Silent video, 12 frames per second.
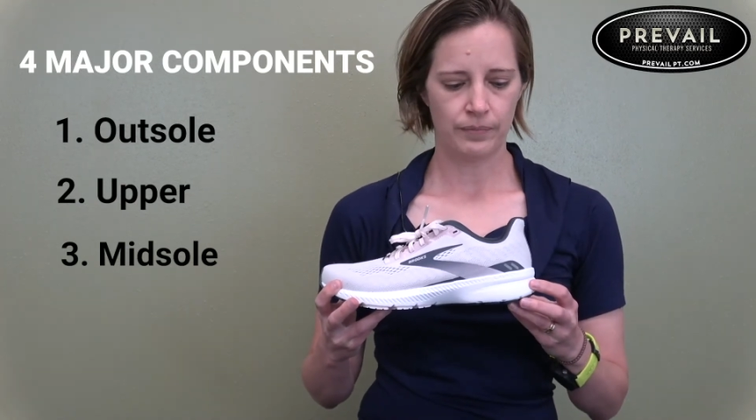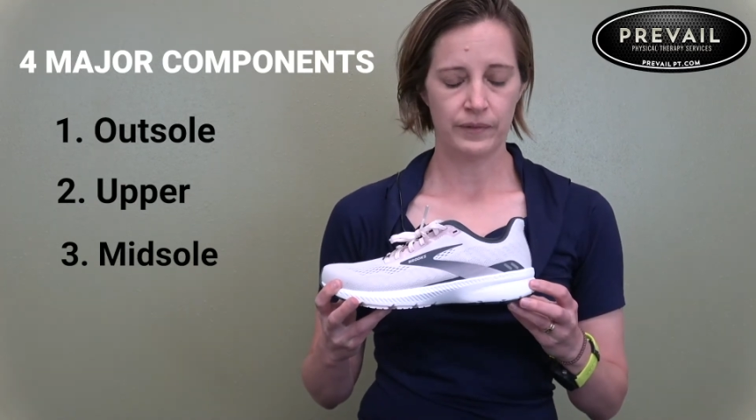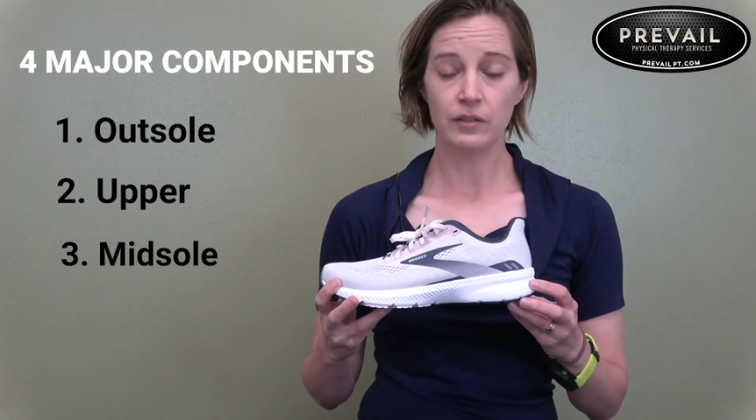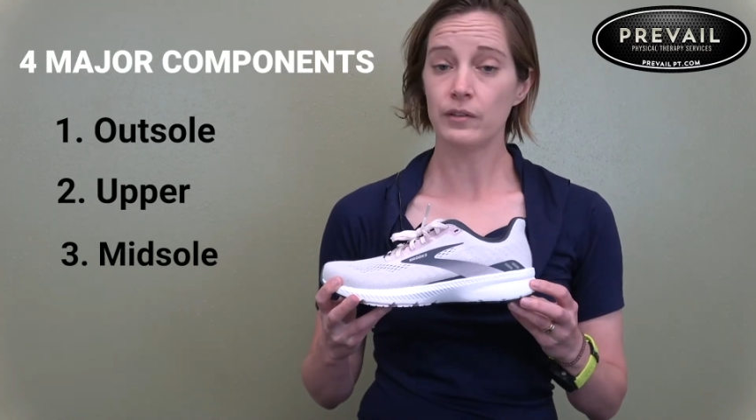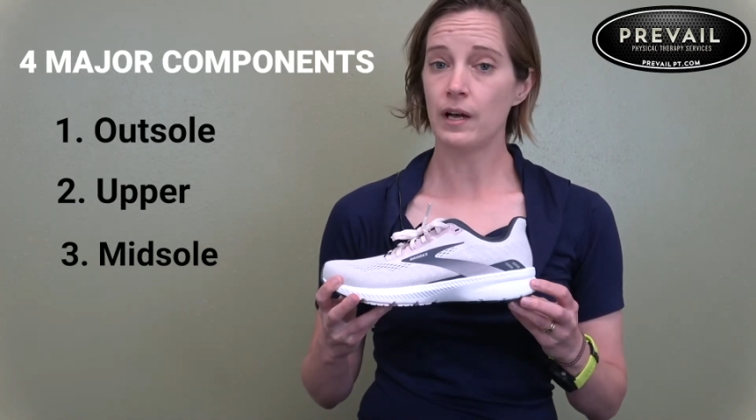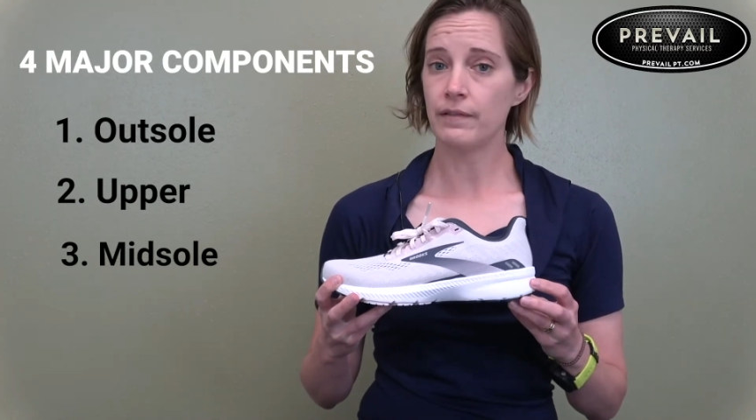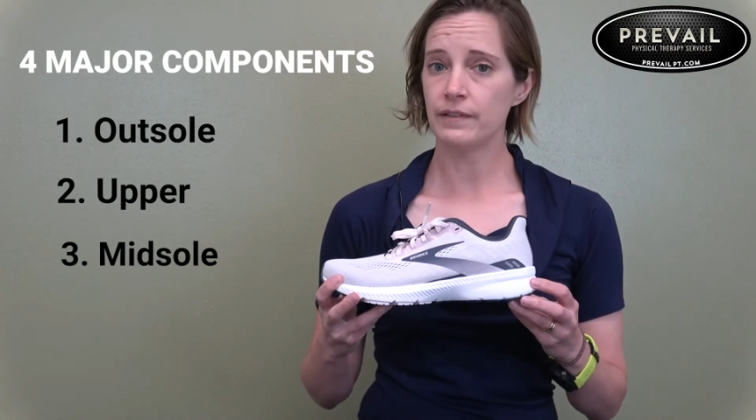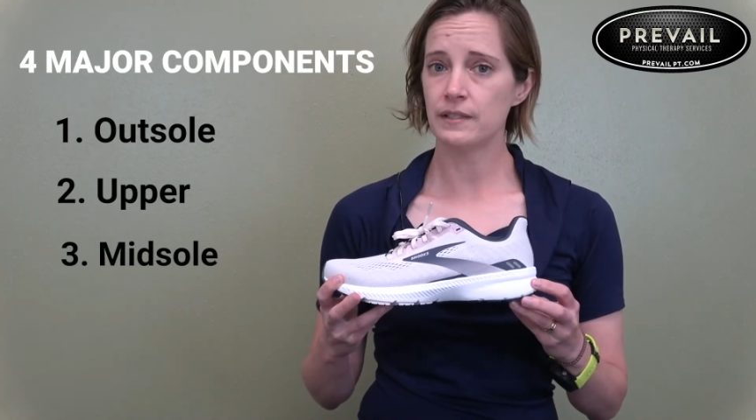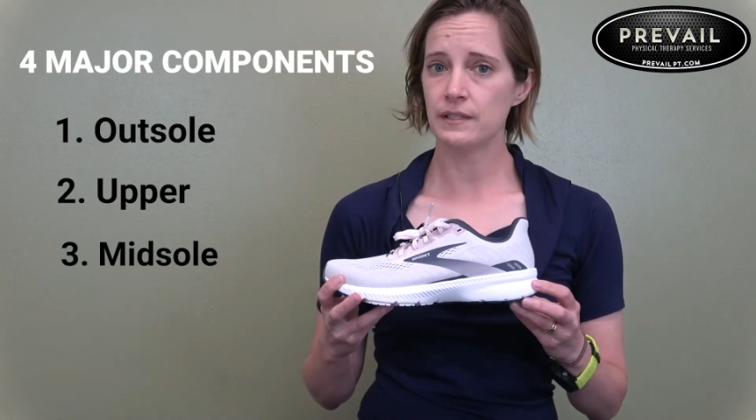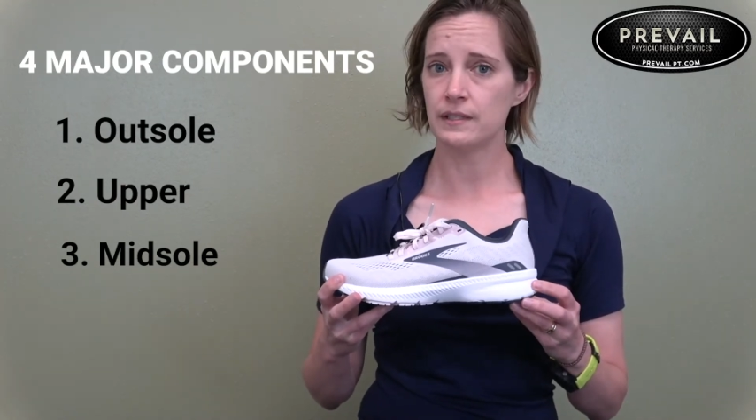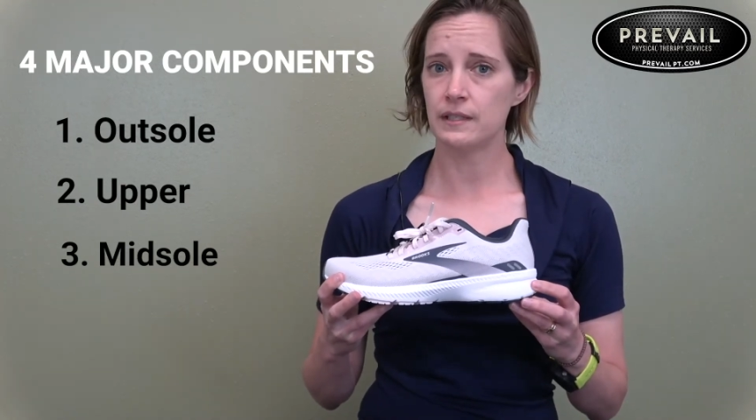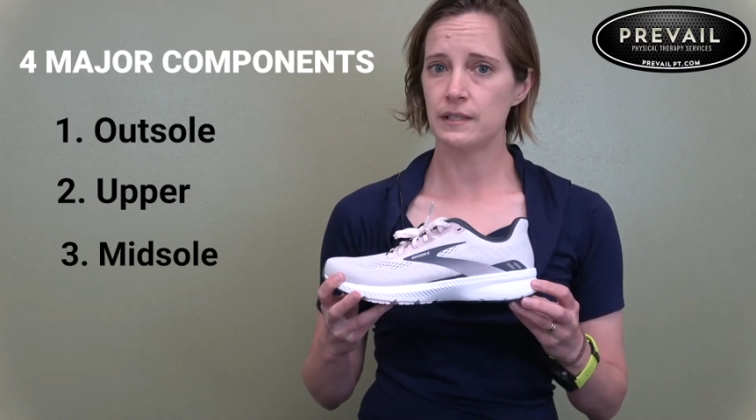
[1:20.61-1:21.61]
You'll often
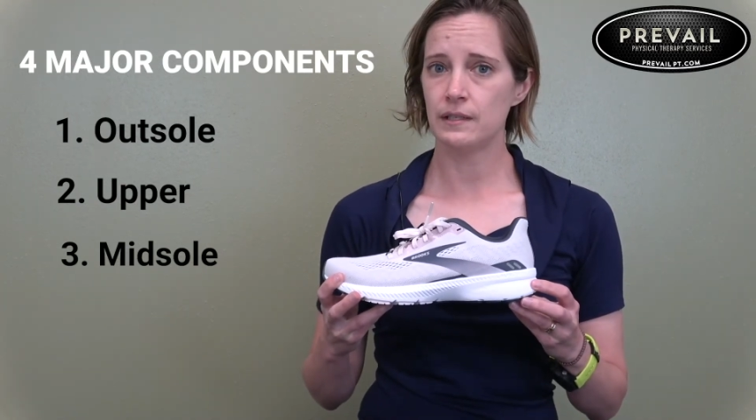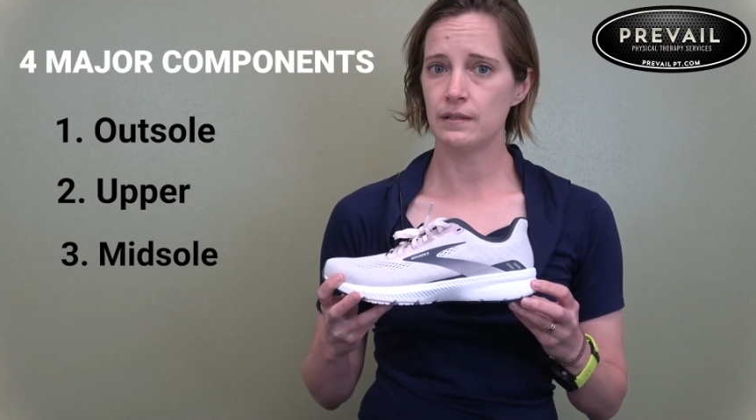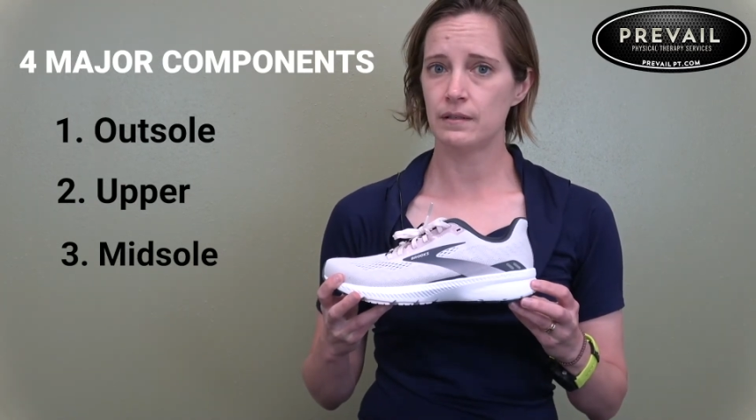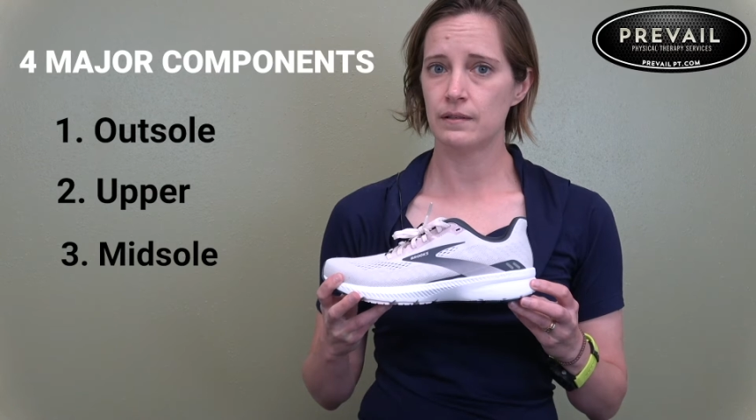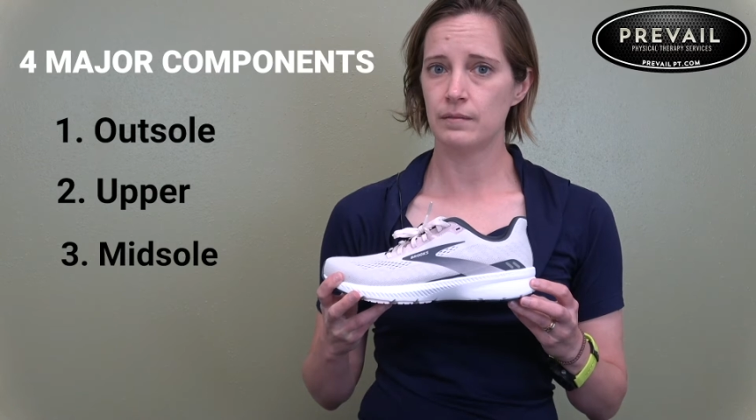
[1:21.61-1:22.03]
see